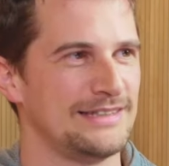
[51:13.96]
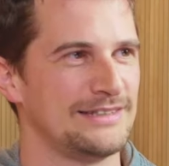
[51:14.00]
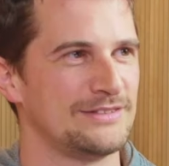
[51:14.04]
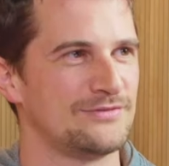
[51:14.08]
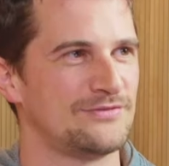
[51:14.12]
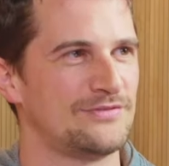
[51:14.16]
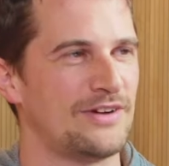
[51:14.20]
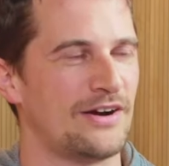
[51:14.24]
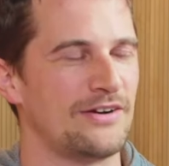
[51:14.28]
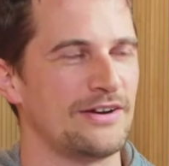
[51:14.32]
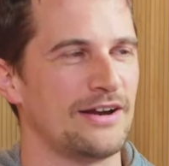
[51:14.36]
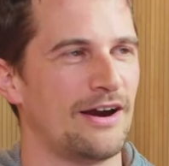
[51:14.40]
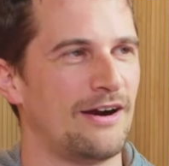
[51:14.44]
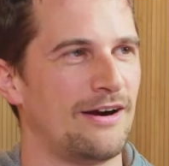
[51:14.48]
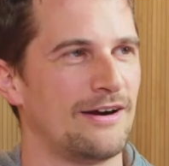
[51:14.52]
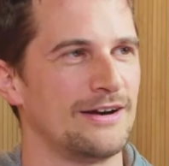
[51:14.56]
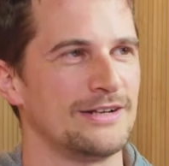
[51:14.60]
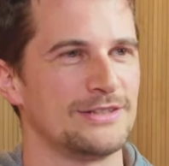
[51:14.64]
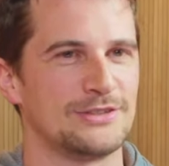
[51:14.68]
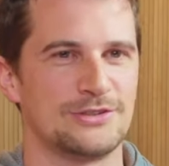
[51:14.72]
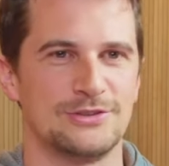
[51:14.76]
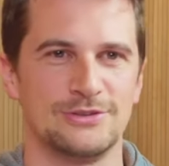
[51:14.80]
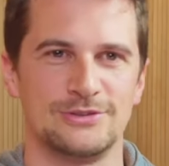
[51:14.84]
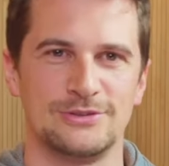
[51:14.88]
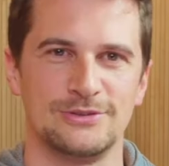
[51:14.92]
it's very
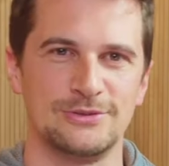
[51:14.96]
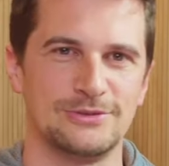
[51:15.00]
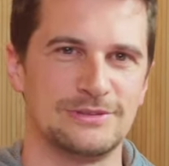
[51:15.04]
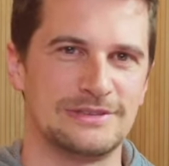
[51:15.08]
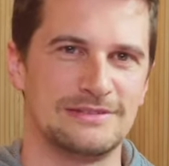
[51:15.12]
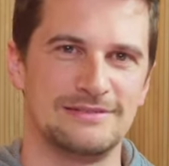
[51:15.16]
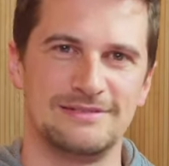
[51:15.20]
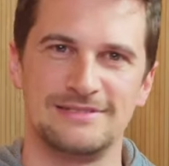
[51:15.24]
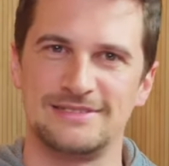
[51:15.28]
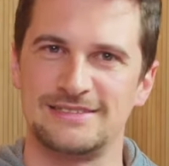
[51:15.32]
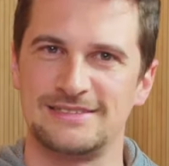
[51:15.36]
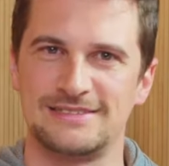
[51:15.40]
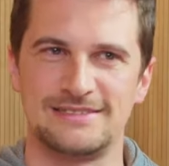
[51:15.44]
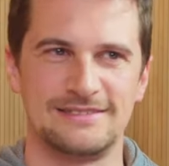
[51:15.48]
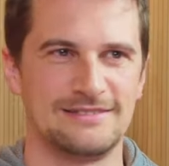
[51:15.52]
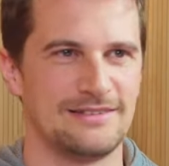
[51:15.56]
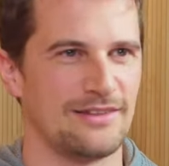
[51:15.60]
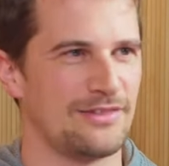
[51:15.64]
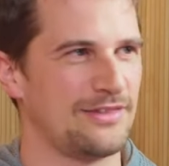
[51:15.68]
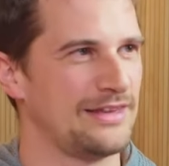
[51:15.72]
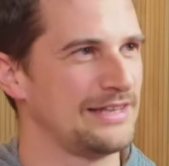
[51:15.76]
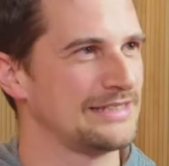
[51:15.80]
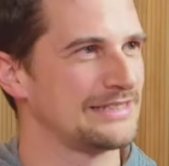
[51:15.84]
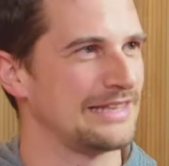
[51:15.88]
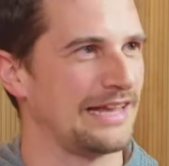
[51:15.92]
hard to do
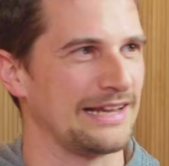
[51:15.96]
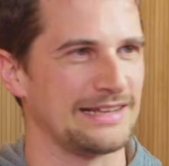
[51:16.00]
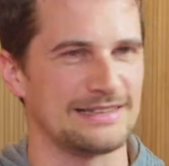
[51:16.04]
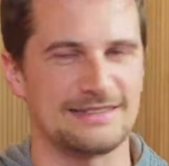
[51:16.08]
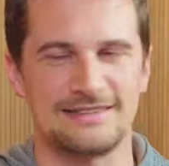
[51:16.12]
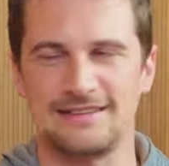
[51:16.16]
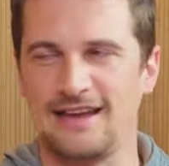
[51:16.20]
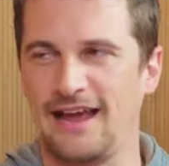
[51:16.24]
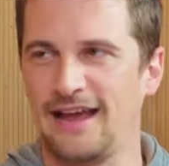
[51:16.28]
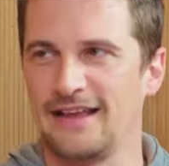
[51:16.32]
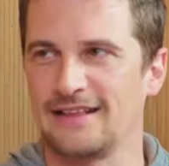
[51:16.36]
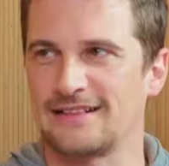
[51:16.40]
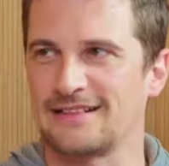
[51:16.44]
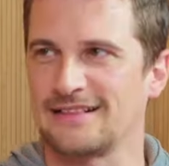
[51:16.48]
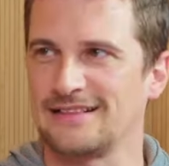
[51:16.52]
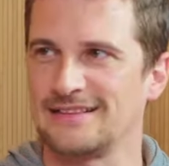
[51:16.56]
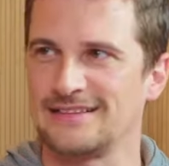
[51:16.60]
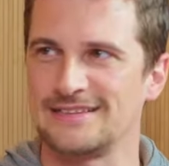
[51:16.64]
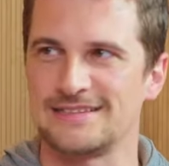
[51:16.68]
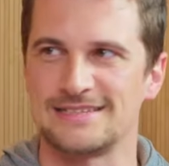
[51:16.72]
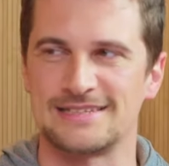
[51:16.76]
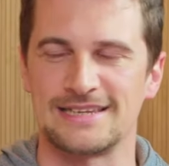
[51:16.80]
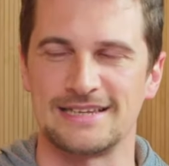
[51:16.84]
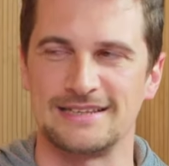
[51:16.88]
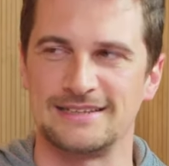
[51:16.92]
things like
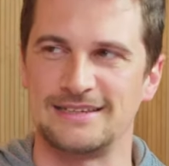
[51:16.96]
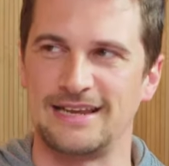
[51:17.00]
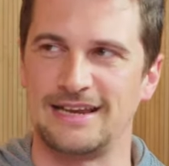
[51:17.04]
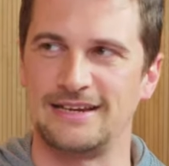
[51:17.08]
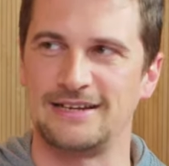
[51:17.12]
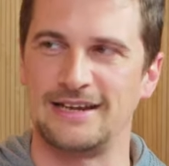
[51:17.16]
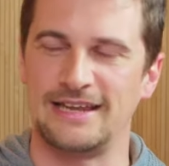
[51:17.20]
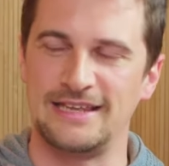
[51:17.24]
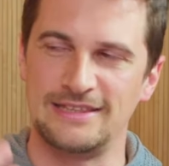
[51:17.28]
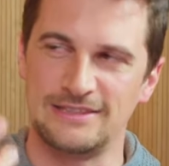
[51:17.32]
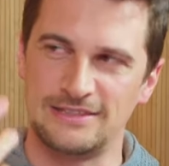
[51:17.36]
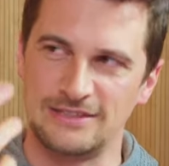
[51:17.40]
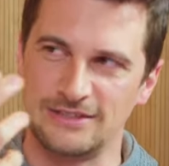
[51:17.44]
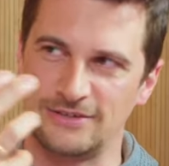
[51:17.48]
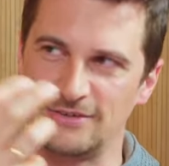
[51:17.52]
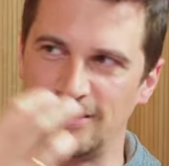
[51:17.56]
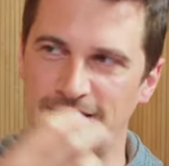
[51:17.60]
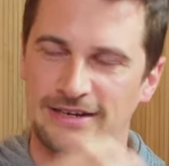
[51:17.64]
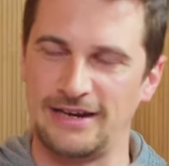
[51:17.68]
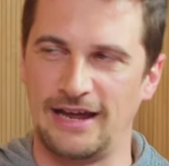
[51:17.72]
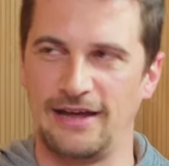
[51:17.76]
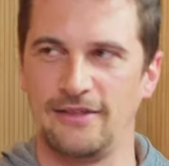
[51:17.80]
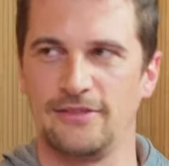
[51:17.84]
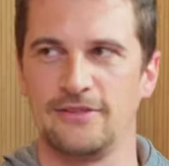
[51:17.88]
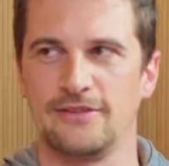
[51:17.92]
titles and and
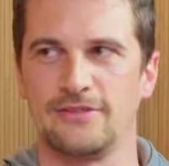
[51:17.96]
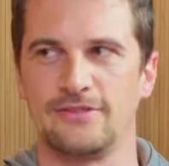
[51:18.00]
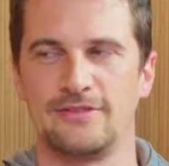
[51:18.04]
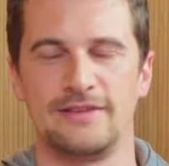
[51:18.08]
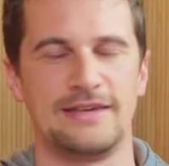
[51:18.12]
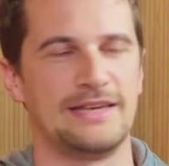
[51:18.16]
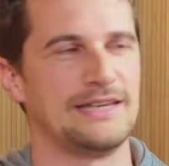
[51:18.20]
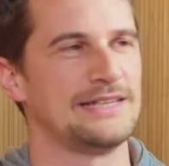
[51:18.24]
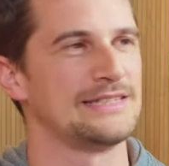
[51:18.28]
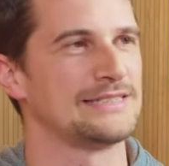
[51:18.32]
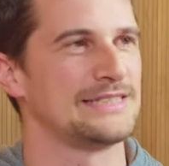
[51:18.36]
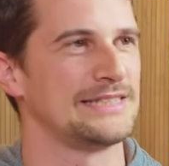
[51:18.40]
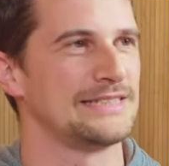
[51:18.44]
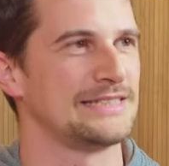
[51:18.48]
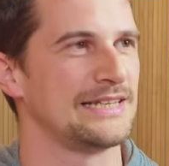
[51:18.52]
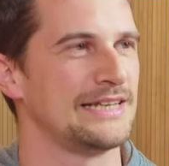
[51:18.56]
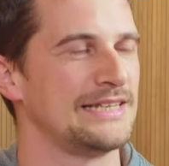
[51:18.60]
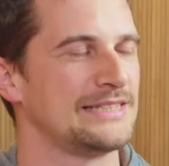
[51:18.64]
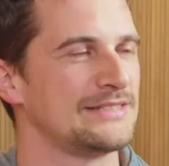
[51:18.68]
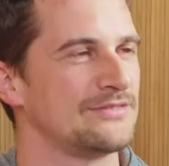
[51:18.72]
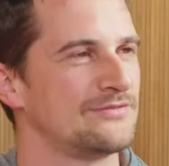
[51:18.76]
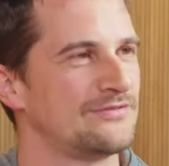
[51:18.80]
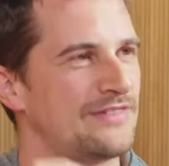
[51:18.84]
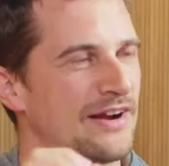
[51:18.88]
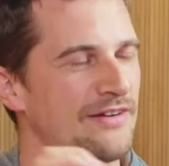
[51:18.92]
integrate other things. It's
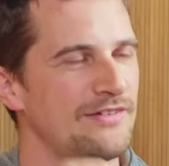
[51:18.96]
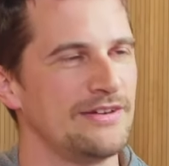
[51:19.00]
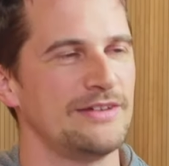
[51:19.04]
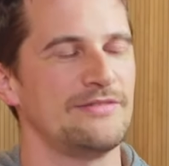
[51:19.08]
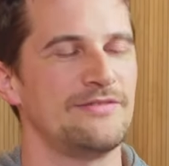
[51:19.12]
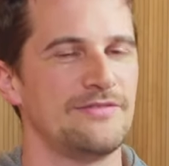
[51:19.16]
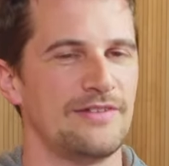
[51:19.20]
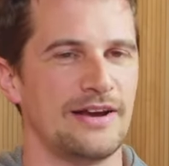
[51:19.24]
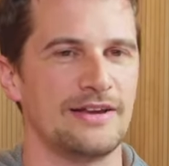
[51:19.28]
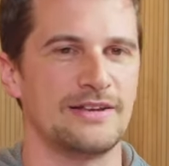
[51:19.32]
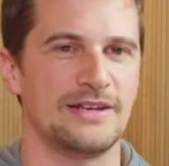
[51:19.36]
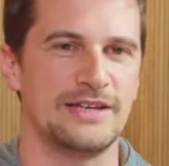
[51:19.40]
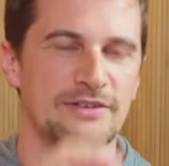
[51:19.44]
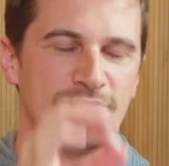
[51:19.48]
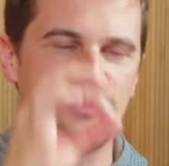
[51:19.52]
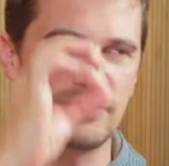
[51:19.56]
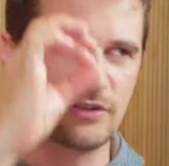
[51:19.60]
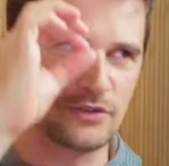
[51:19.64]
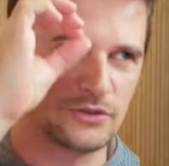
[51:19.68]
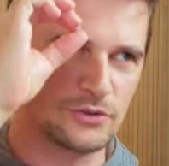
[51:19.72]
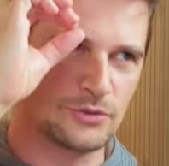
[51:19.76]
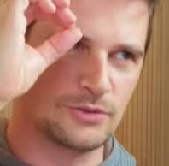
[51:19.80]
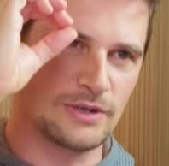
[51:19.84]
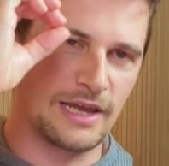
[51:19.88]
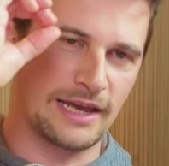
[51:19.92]
it's, it's very if
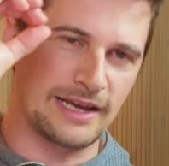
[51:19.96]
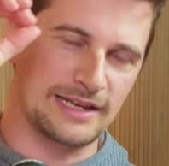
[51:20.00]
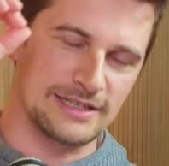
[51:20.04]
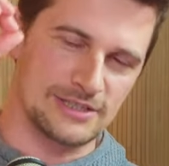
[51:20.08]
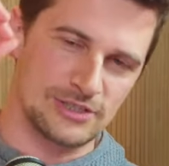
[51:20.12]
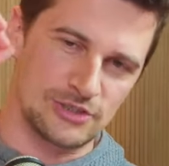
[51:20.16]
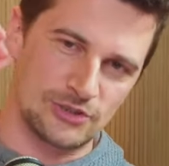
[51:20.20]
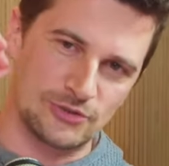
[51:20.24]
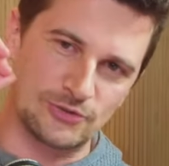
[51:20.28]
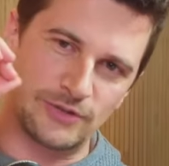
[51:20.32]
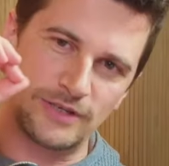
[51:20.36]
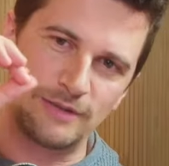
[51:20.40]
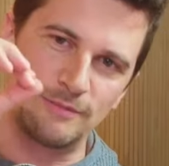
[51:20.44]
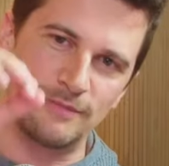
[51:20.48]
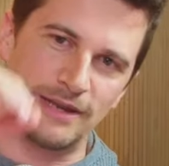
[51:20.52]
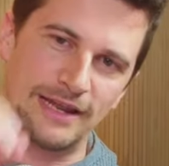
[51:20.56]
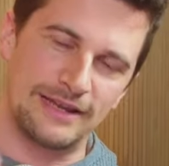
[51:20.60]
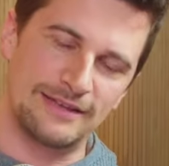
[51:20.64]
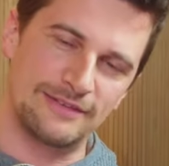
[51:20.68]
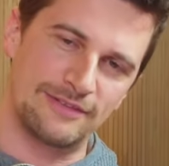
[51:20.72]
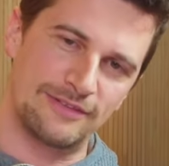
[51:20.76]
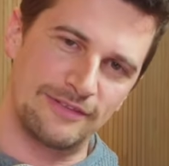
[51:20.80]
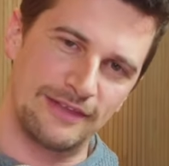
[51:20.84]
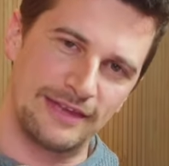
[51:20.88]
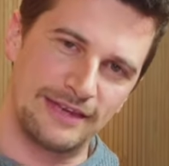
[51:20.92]
you do like a
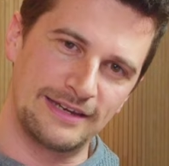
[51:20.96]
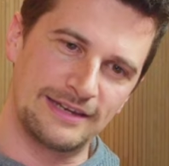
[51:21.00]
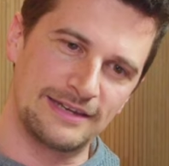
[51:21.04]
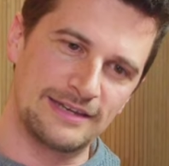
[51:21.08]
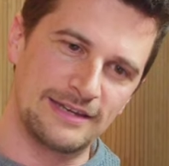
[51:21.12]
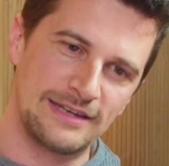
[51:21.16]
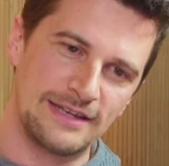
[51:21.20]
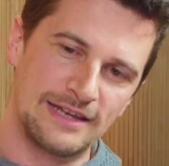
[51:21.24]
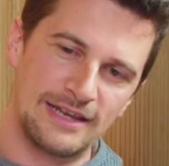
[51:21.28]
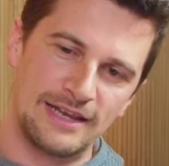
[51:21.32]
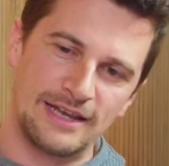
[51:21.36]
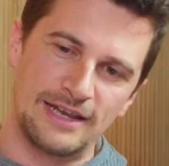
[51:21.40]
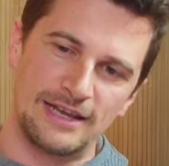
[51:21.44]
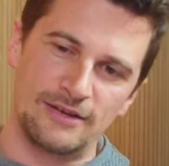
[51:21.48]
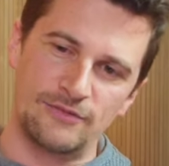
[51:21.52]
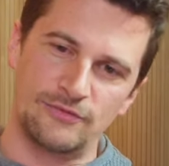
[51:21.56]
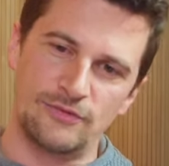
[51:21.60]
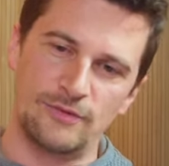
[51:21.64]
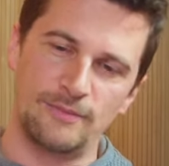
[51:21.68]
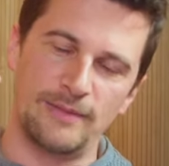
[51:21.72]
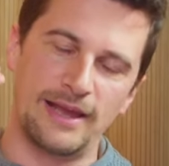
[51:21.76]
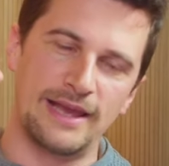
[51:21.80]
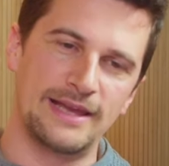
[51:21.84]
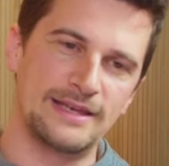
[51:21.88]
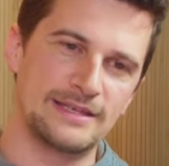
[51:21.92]
streamlined thing
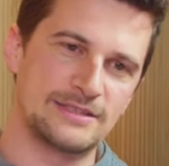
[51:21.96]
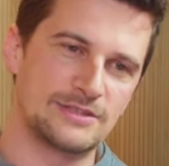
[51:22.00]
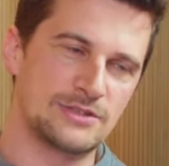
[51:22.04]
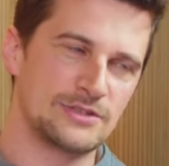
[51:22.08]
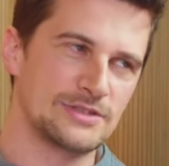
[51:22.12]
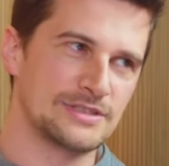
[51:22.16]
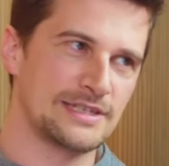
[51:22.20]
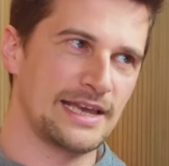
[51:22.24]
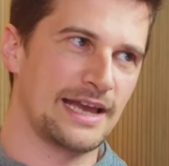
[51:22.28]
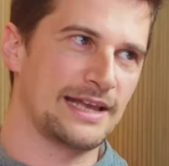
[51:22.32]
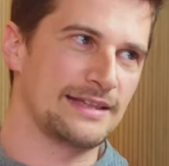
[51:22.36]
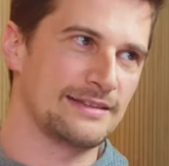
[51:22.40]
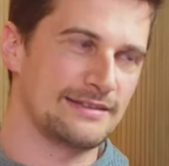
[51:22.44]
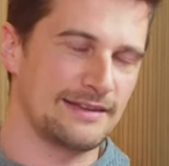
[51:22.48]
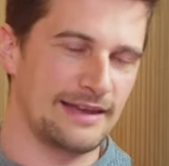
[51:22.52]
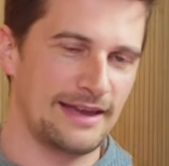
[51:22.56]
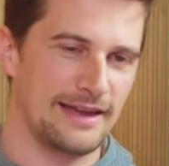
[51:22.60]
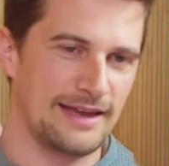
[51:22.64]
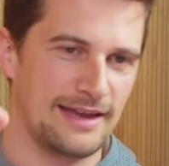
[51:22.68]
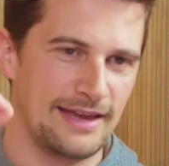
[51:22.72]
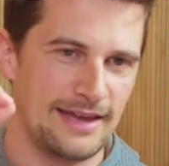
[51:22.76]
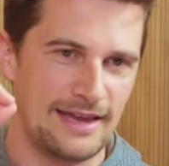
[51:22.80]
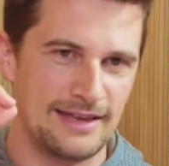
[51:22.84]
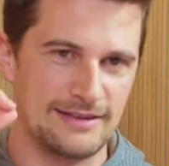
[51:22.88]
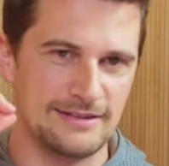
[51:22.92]
from A to Z
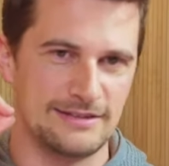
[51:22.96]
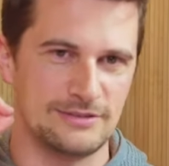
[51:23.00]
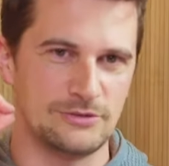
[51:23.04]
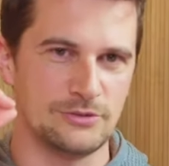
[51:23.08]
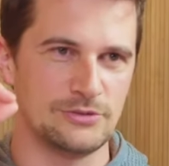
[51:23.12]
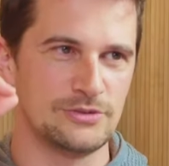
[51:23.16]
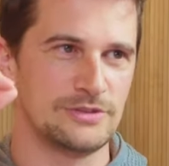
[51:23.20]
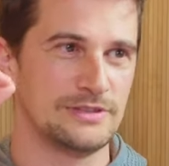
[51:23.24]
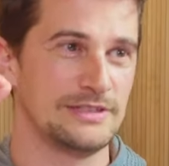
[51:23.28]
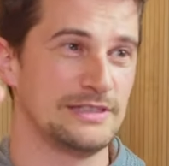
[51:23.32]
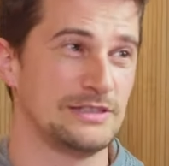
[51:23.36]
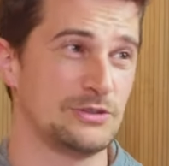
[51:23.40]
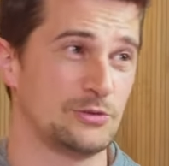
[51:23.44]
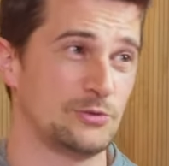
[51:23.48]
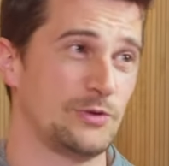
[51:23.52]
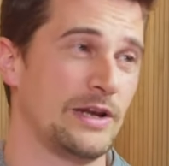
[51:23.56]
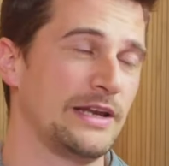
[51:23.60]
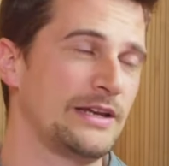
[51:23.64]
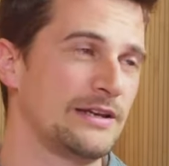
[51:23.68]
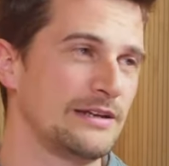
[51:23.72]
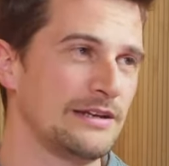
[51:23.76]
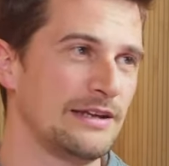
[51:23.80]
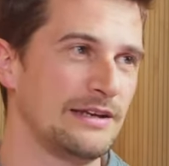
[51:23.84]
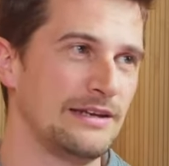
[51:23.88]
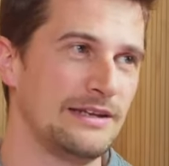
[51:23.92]
and do this
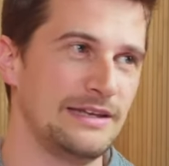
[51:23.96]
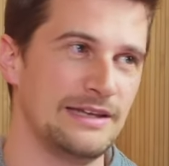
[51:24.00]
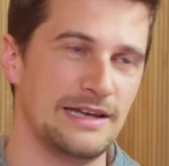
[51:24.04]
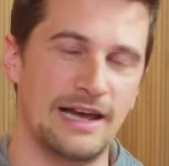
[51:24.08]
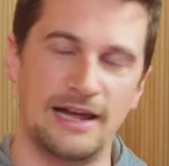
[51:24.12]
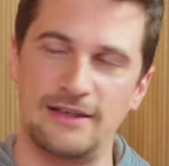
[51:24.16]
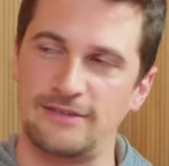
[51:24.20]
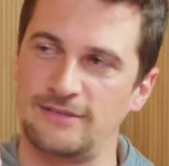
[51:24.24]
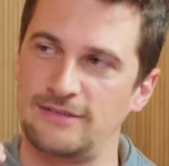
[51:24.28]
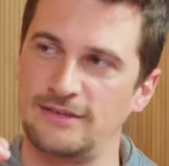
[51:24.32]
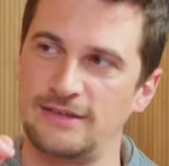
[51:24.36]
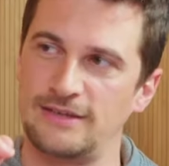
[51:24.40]
regularly, I